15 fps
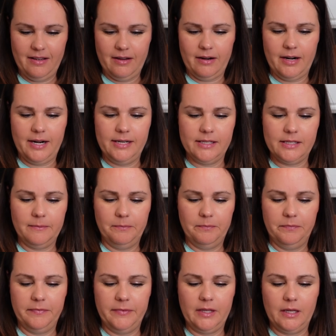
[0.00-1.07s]
All right.
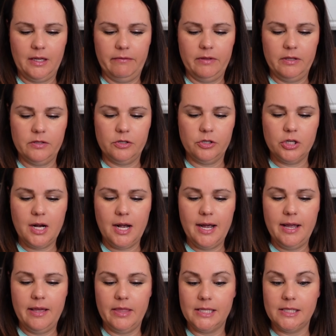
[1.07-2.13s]
Give this a
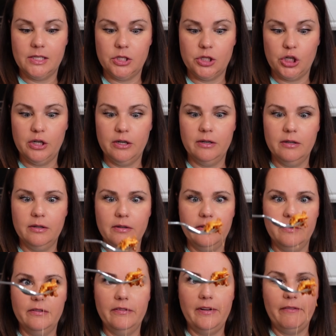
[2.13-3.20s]
try and then
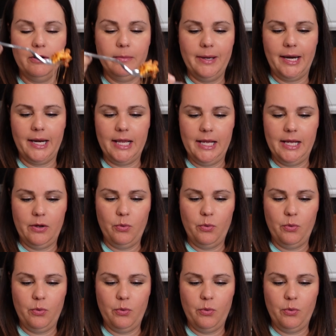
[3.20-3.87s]
serve everybody.